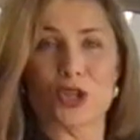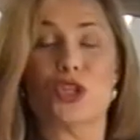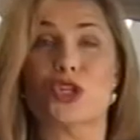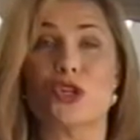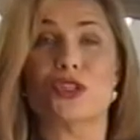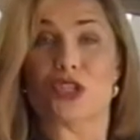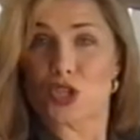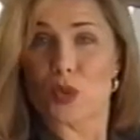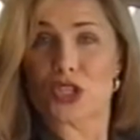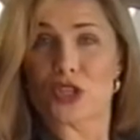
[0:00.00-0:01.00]
You can choose
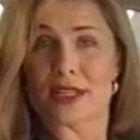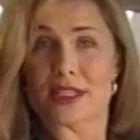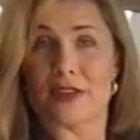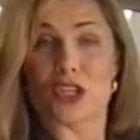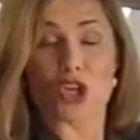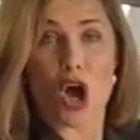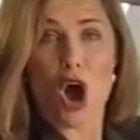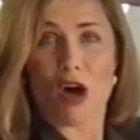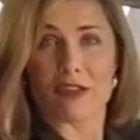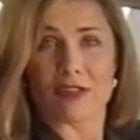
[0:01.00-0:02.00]
to switch this feature
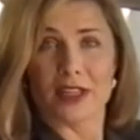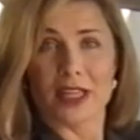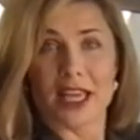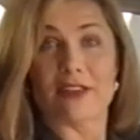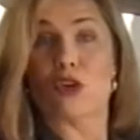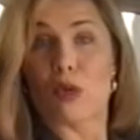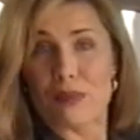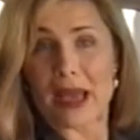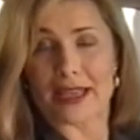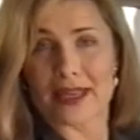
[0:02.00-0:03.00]
off if
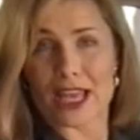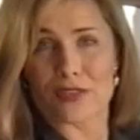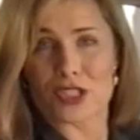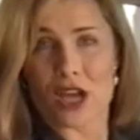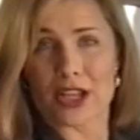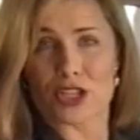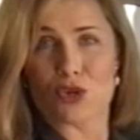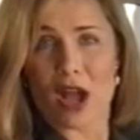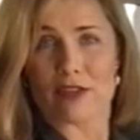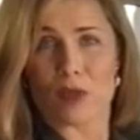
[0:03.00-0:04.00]
you're backing out of a
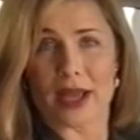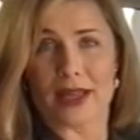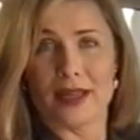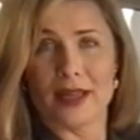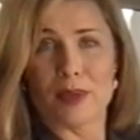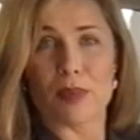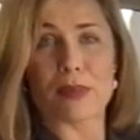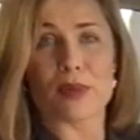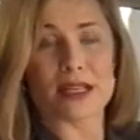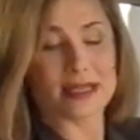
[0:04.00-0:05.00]
tight driveway by